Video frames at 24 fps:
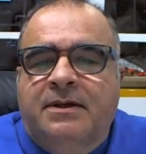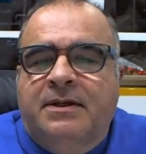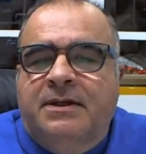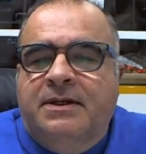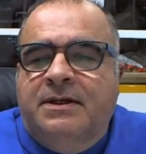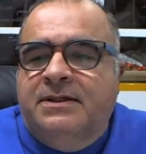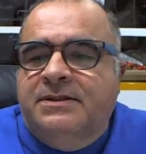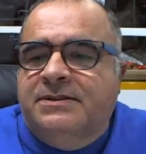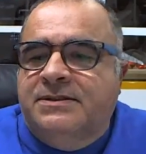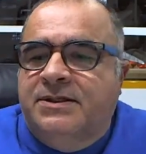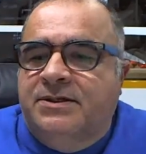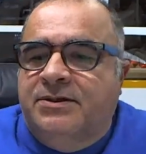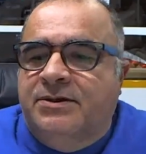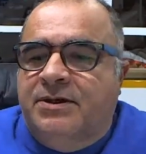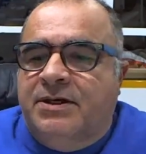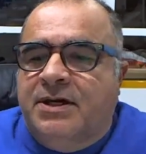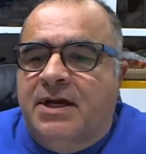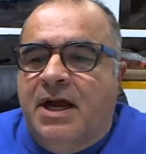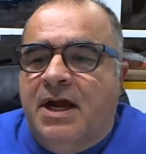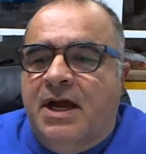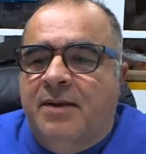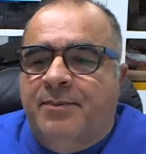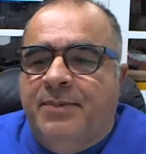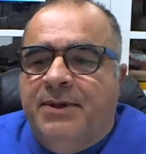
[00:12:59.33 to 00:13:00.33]
is there a
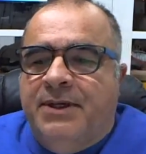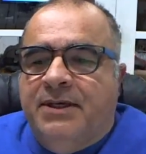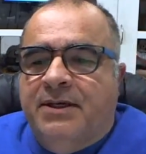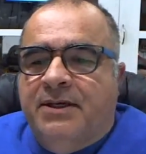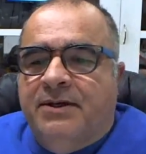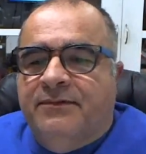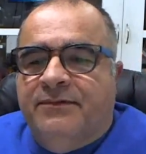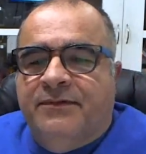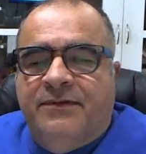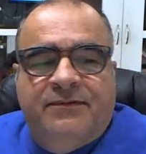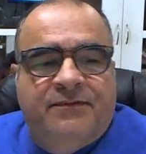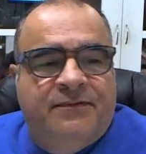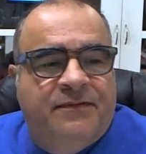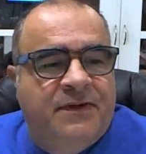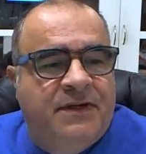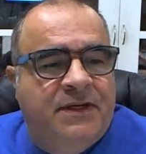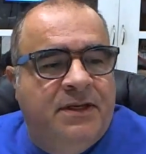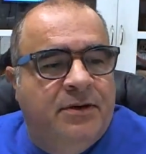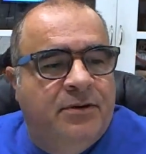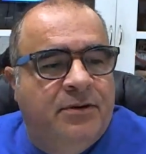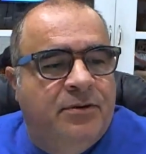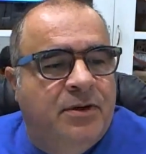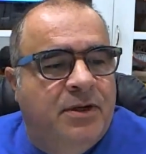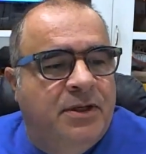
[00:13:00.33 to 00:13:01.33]
copy of the
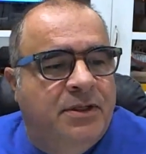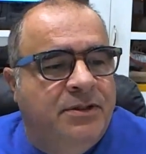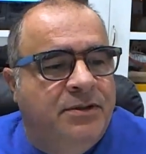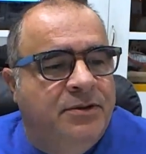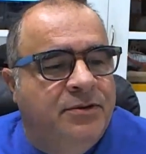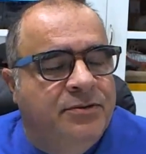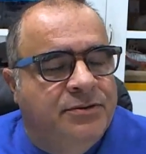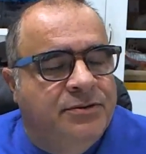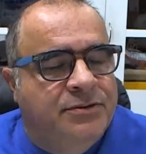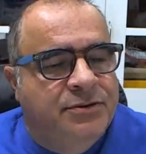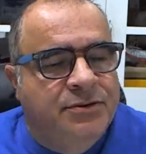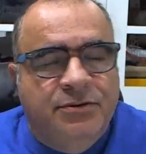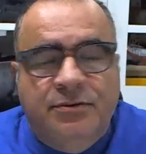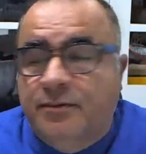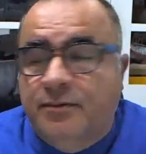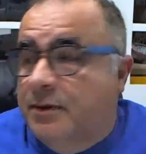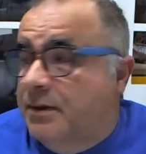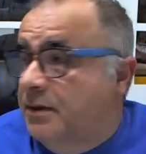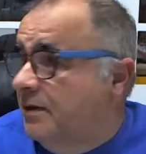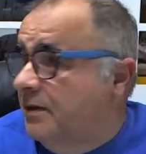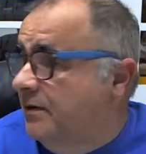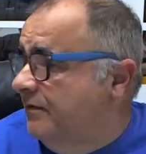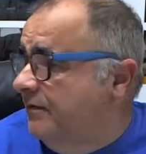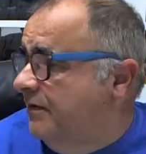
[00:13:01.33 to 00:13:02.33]
video on YouTube
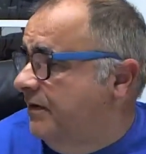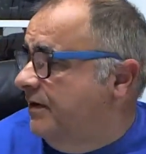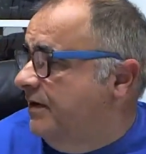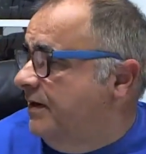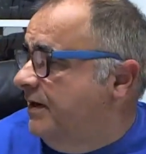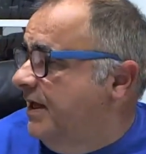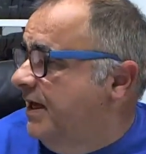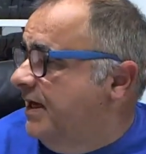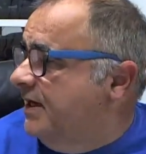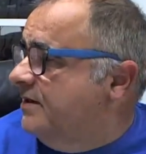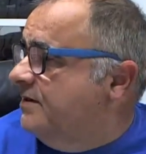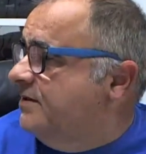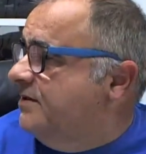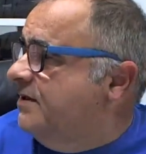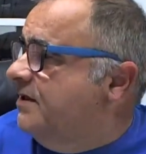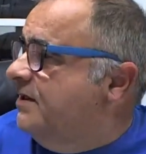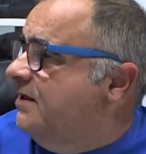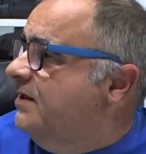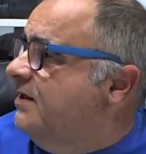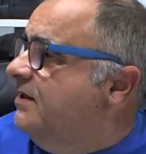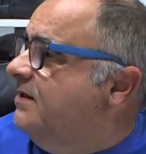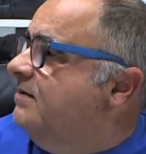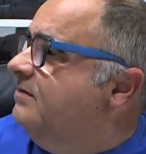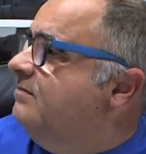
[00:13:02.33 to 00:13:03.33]
of the
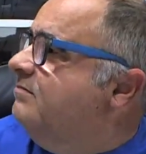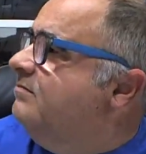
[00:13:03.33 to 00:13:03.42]
Legacy